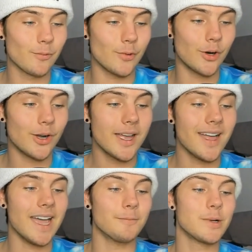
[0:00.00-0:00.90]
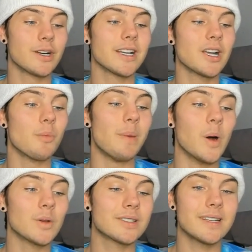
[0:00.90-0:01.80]
roll, and we're gonna go
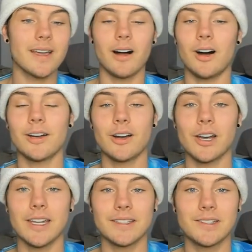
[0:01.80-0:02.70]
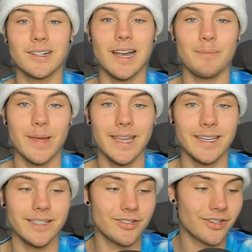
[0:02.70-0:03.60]
post it on our Instagram
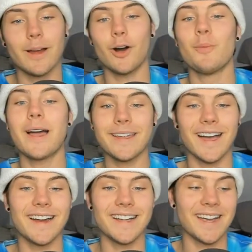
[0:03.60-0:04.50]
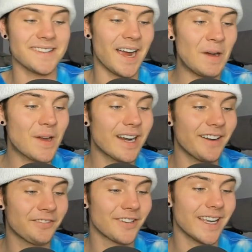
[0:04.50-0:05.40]
page. Oh my god, guys, how could
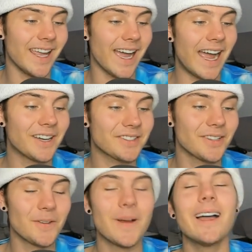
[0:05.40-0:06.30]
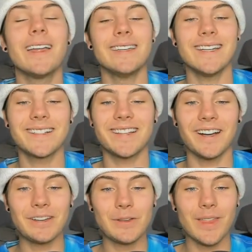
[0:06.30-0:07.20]
I forget? I also need to
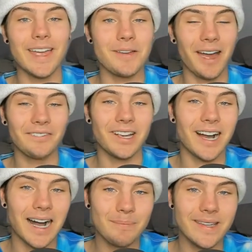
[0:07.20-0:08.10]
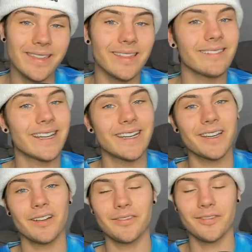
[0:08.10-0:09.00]
tell you that you have to copy the
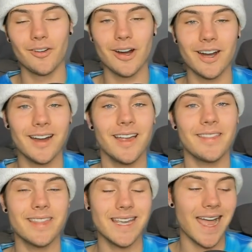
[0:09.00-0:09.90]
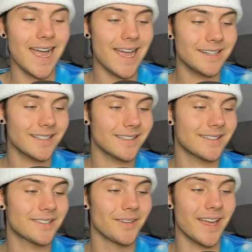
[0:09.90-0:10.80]
link for the ad
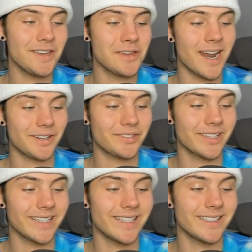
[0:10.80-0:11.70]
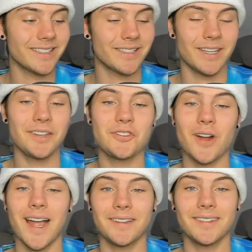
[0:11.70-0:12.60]
so that you can actually get
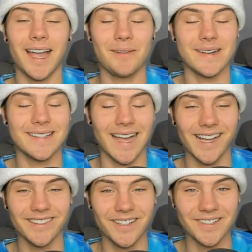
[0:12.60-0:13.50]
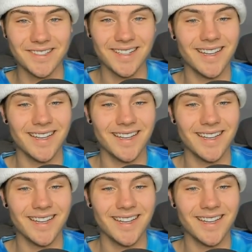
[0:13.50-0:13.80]
tracked how many downloads